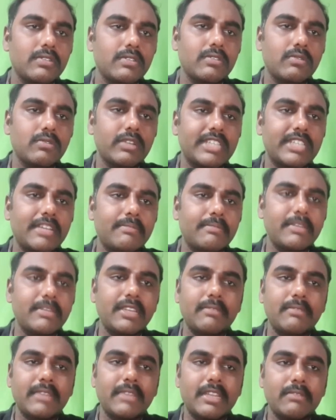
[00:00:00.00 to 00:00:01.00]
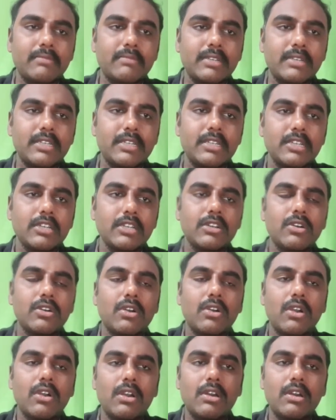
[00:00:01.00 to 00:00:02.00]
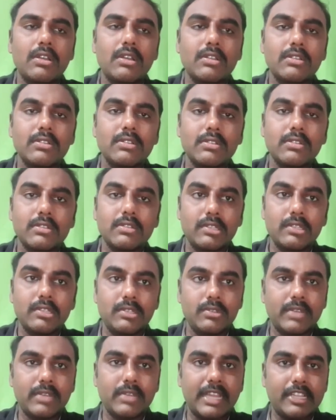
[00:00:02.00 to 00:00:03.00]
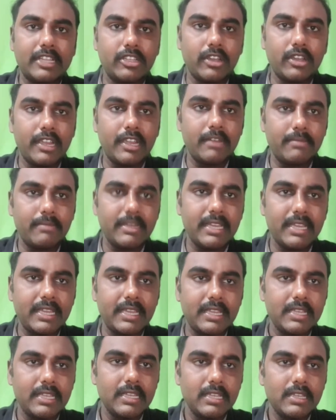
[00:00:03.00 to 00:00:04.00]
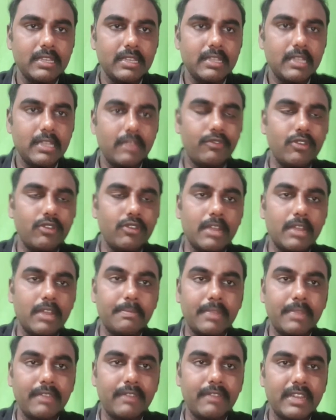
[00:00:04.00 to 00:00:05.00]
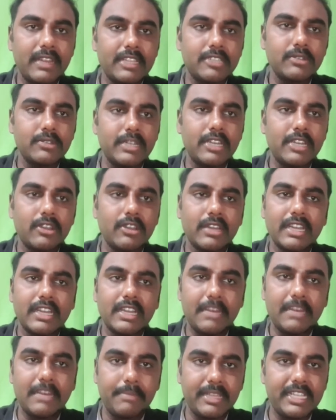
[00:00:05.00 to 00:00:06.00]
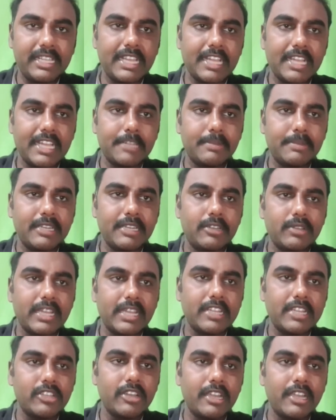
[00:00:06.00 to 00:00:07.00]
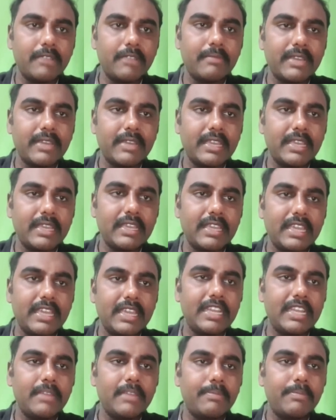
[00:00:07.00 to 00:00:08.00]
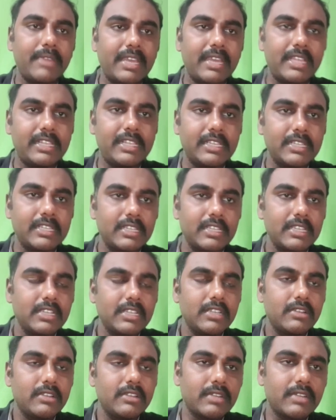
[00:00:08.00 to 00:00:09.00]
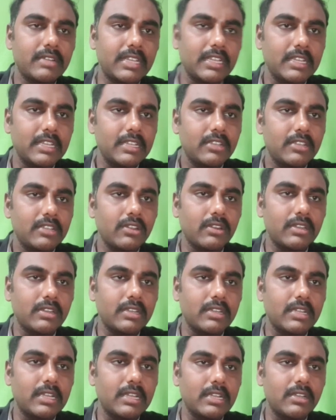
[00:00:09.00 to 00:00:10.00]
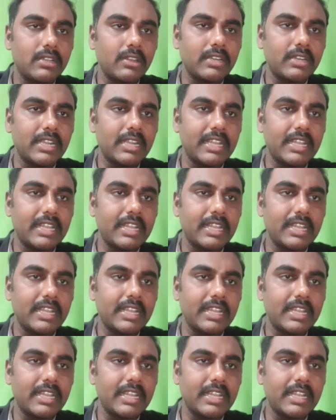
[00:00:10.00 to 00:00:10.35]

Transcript: WhatsApp me in my number or you can join my if you are a pre-final student or a NEET PG aspirant you can join my ENT page okay Dr. Uh, Dr.